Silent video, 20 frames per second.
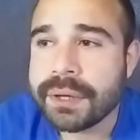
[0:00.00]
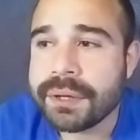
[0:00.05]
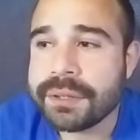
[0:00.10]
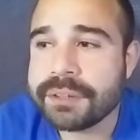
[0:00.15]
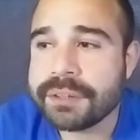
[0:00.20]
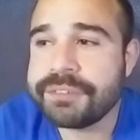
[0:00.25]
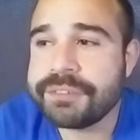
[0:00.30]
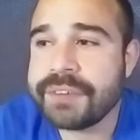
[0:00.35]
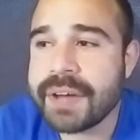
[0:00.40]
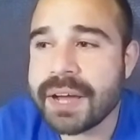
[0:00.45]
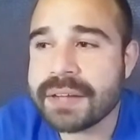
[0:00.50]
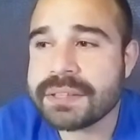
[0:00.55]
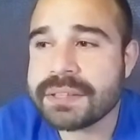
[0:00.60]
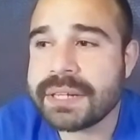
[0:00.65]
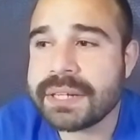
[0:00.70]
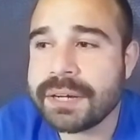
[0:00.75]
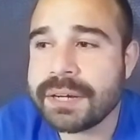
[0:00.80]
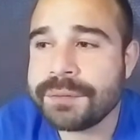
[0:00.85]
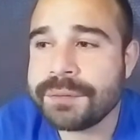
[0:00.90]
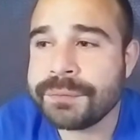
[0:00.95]
The fact
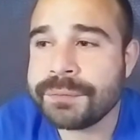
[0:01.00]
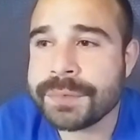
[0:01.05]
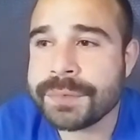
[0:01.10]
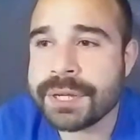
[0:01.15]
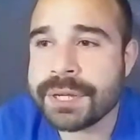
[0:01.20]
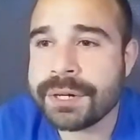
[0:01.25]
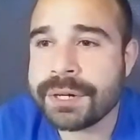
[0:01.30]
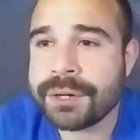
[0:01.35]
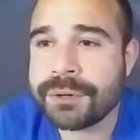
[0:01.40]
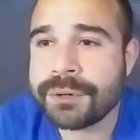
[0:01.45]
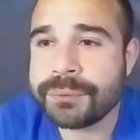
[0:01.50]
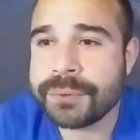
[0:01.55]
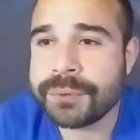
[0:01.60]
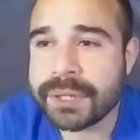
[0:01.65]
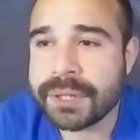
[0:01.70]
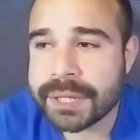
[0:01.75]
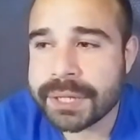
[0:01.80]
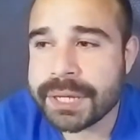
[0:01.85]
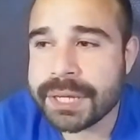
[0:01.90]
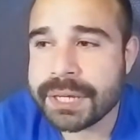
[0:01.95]
that I'm, you know,
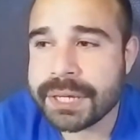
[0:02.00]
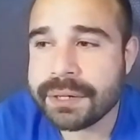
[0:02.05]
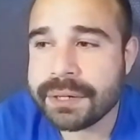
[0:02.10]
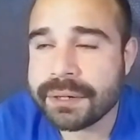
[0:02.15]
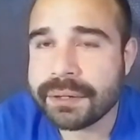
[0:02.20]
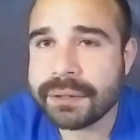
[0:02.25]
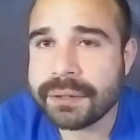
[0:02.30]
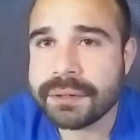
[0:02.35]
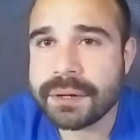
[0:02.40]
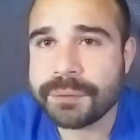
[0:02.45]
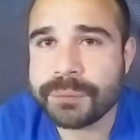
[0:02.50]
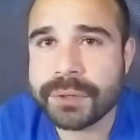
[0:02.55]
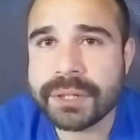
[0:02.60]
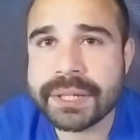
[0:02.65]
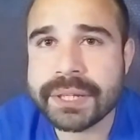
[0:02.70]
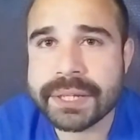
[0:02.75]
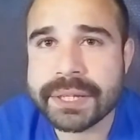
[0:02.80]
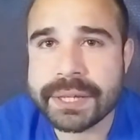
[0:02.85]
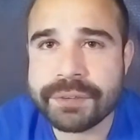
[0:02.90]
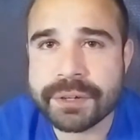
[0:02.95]
really I'm
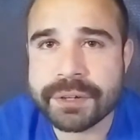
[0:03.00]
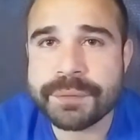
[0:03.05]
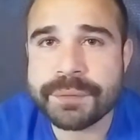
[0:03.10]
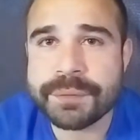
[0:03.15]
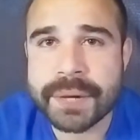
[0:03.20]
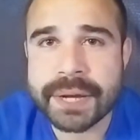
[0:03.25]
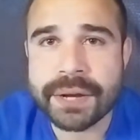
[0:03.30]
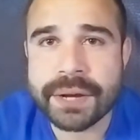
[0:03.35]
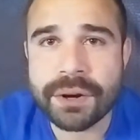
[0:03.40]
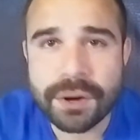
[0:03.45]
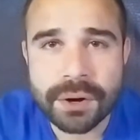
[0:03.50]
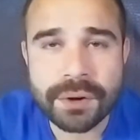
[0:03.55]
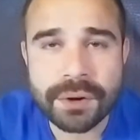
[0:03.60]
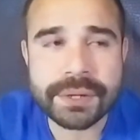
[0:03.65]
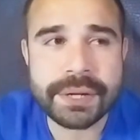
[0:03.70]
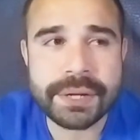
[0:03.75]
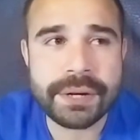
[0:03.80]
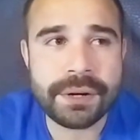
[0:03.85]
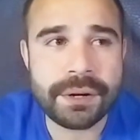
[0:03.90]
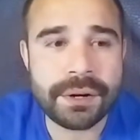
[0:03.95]
really giving it my all
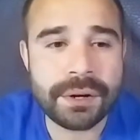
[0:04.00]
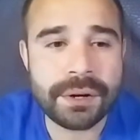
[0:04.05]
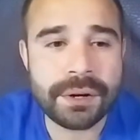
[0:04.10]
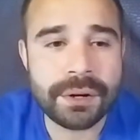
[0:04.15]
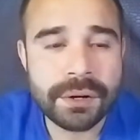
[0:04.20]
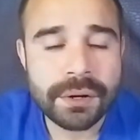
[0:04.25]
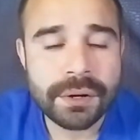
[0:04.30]
here,